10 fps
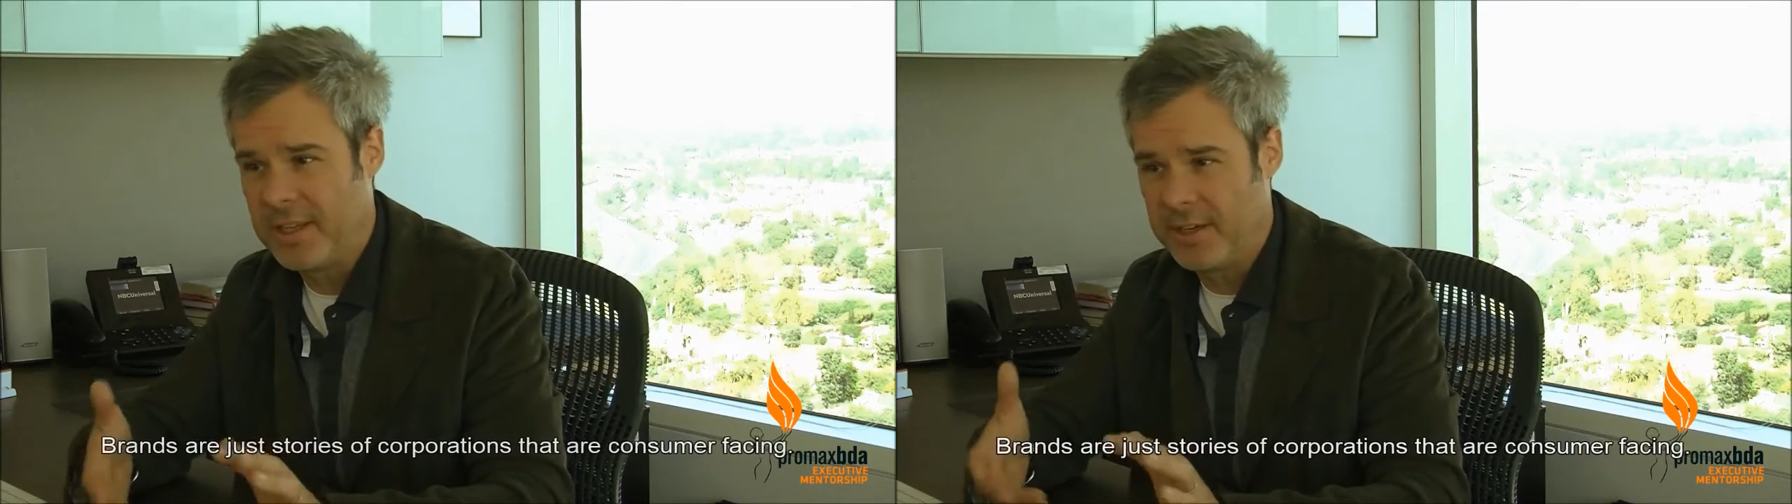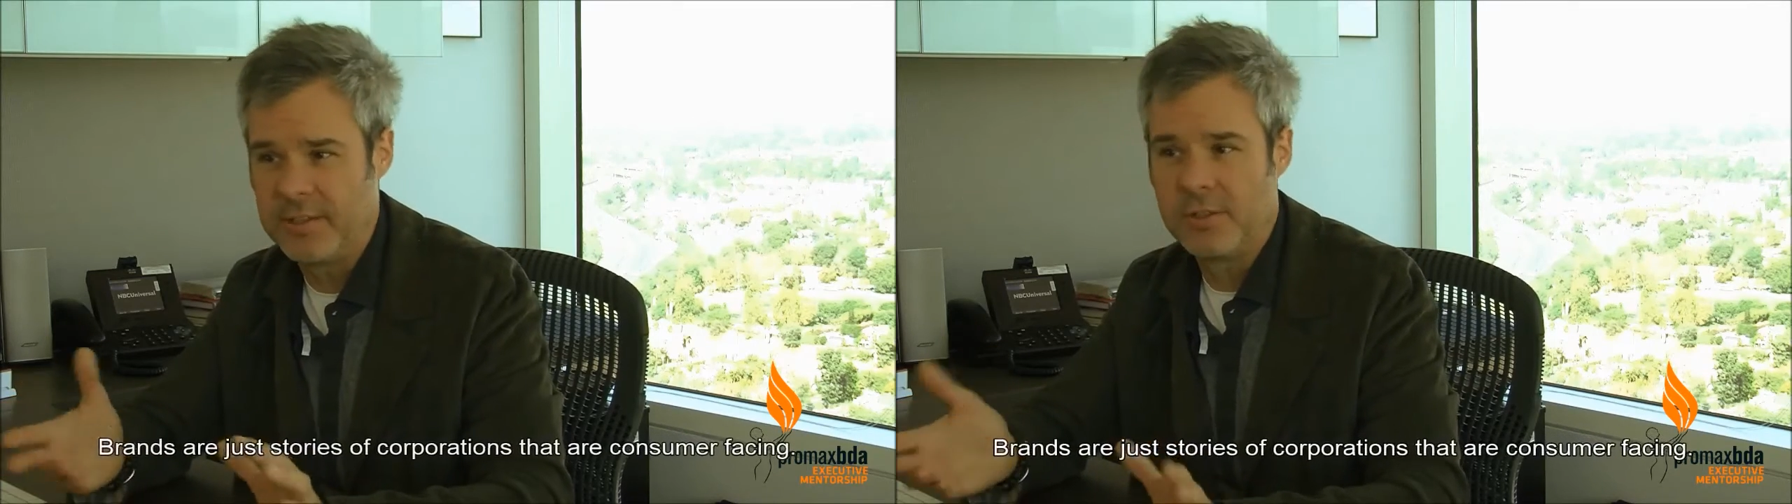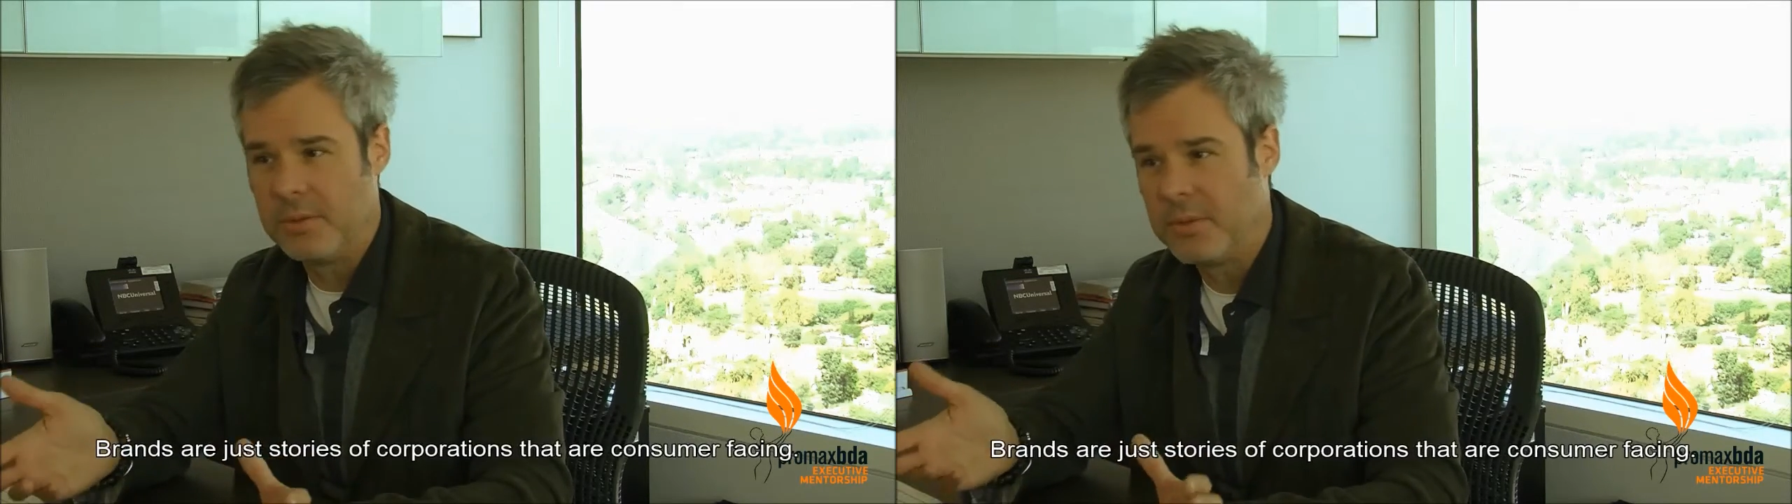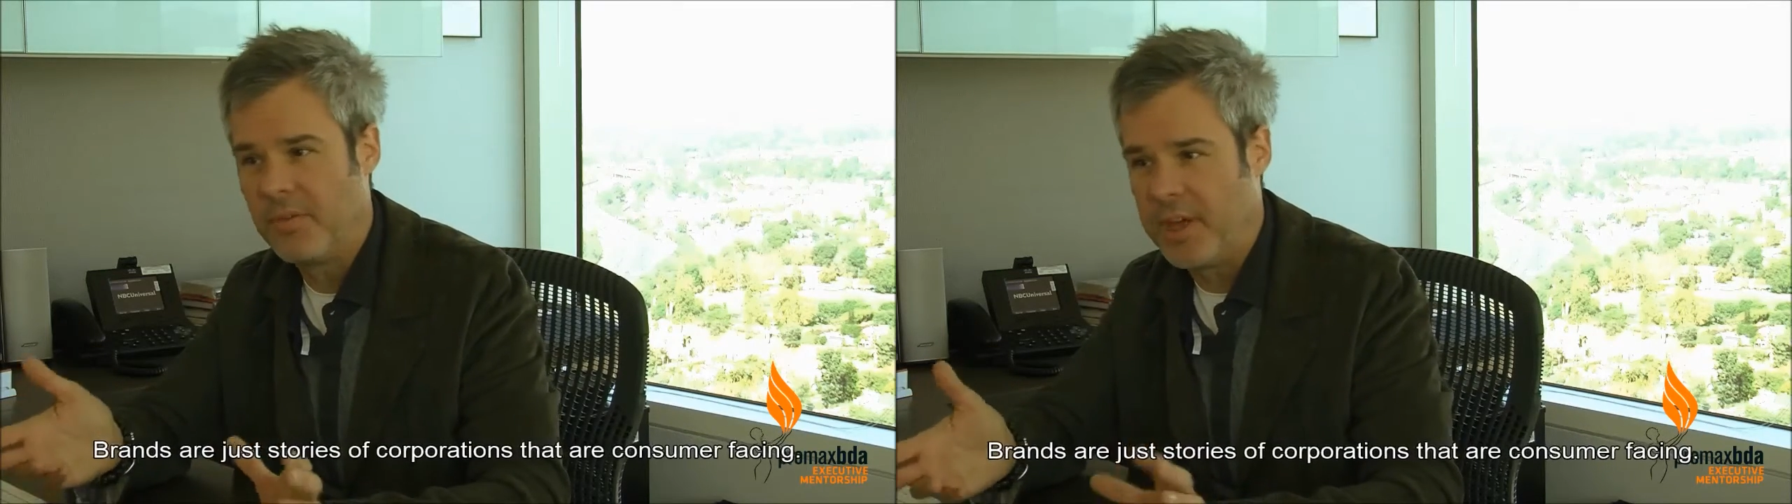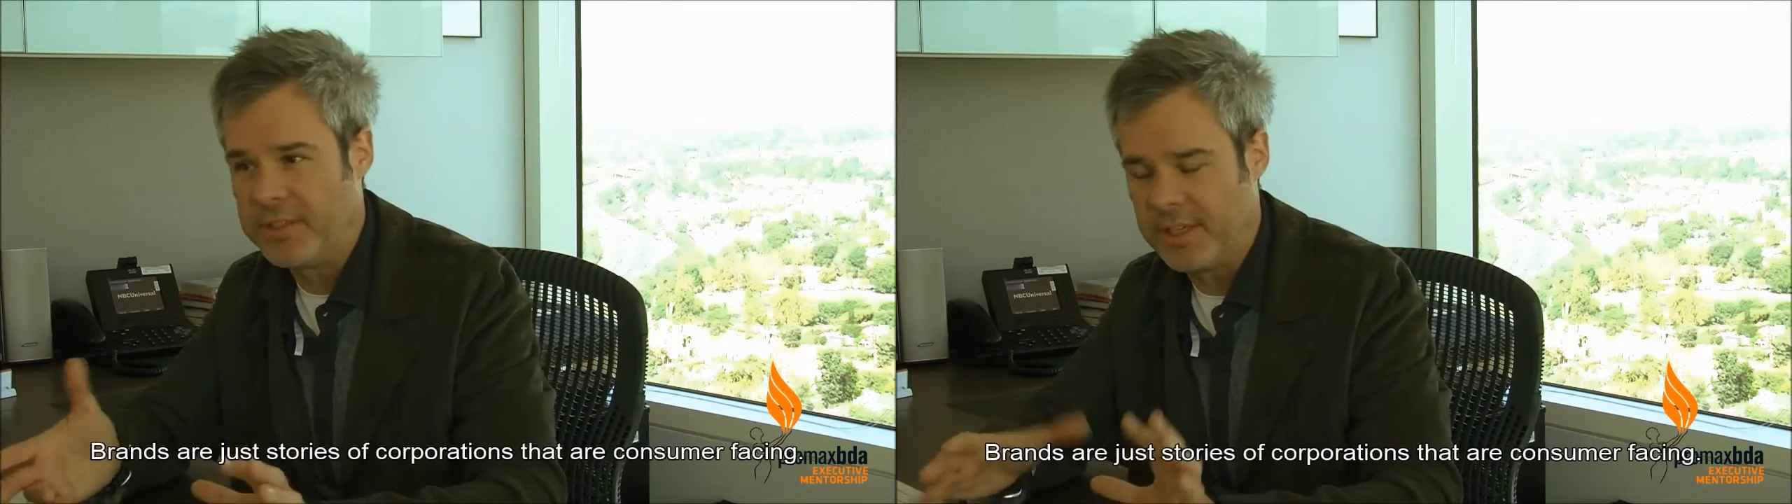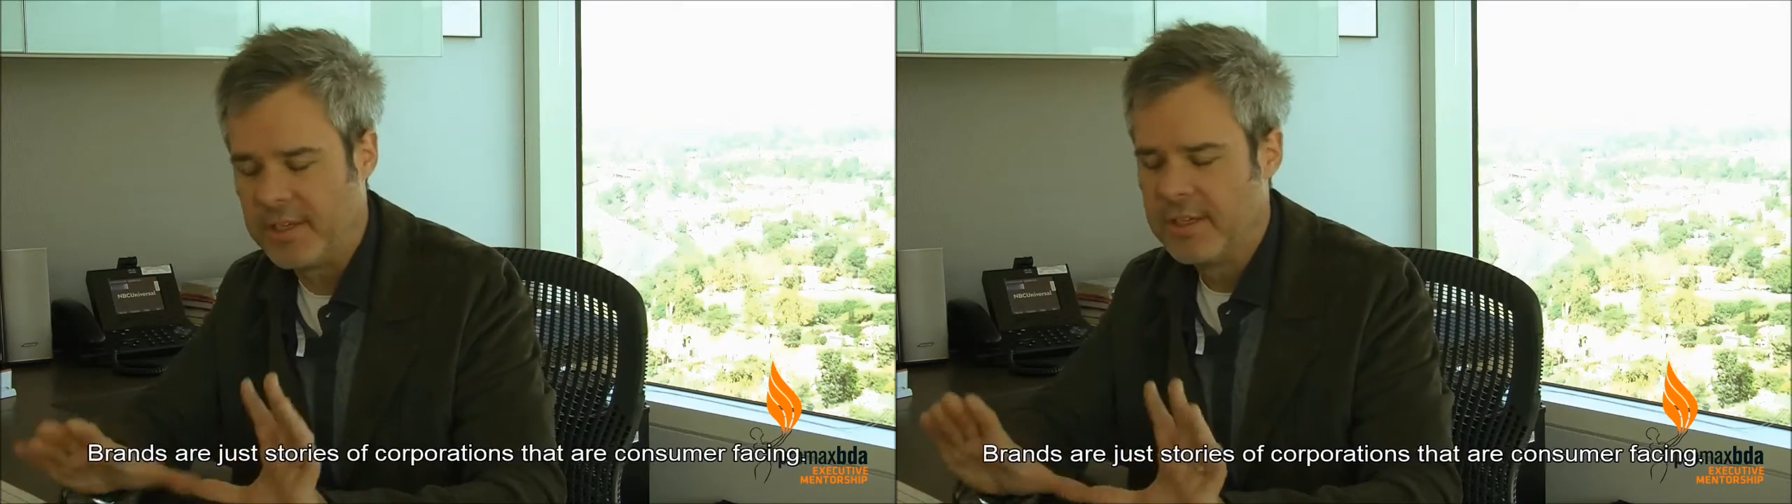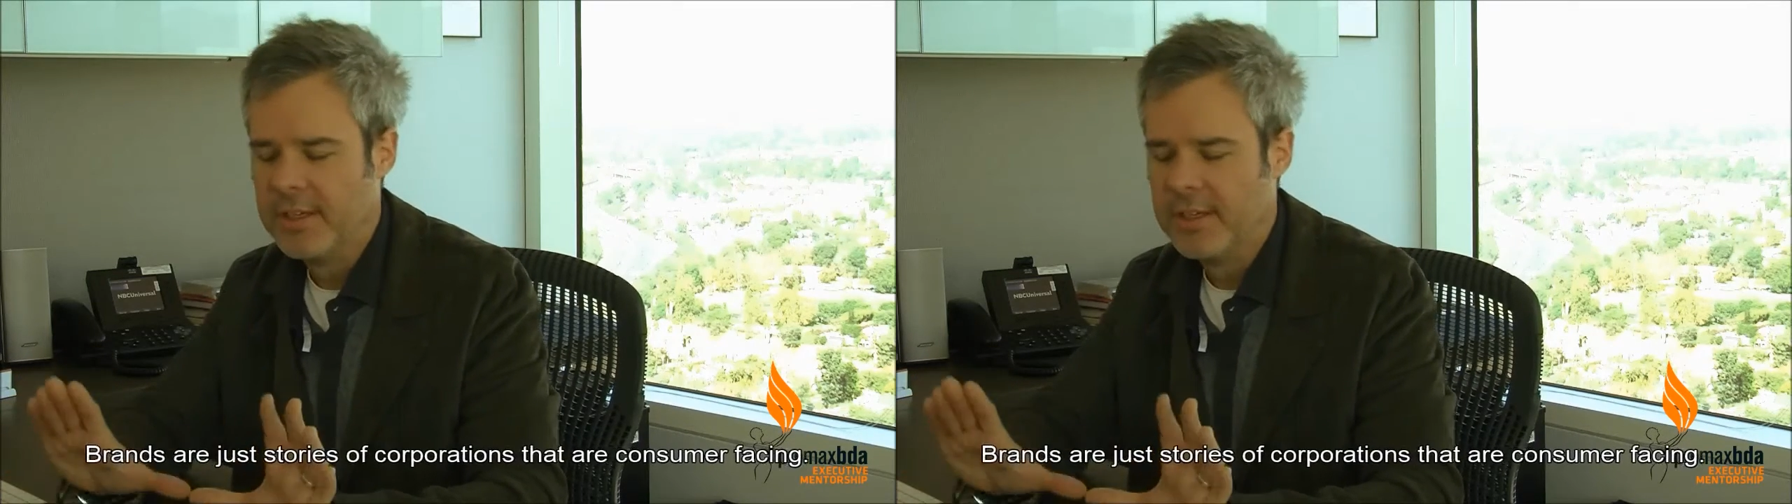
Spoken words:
that are consumer facing.